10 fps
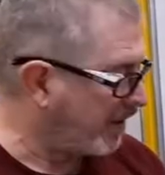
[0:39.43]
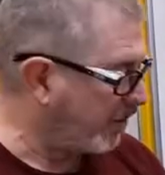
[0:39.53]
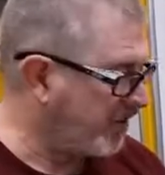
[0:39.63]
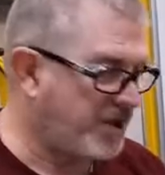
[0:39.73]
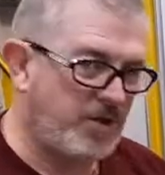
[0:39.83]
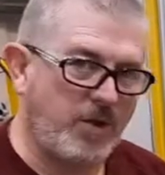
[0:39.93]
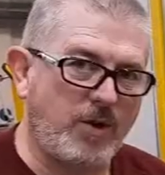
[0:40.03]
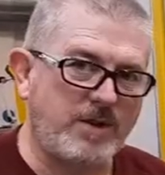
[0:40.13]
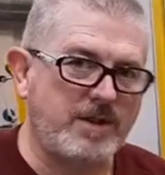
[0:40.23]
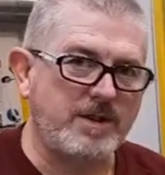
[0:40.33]
which is
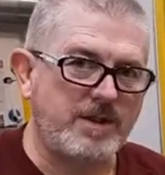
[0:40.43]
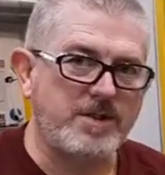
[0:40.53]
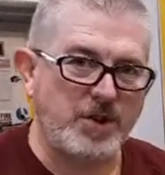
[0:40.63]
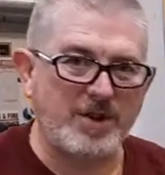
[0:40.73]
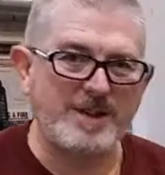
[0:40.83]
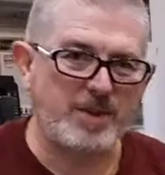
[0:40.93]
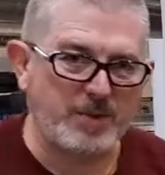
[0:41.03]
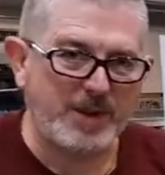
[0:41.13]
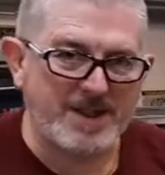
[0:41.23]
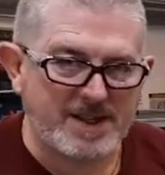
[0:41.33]
called turning
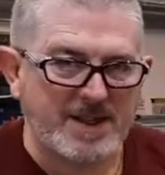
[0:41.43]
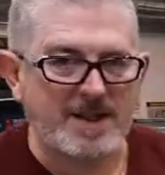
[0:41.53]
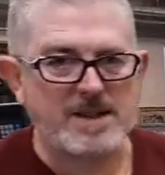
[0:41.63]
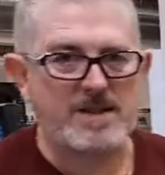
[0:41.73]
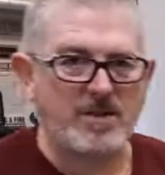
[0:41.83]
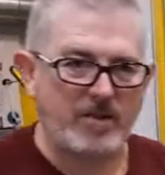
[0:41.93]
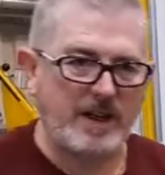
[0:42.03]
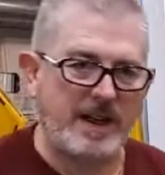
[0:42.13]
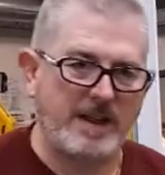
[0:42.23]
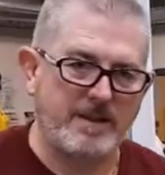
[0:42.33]
between centres on the
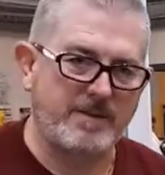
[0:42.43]
lathe.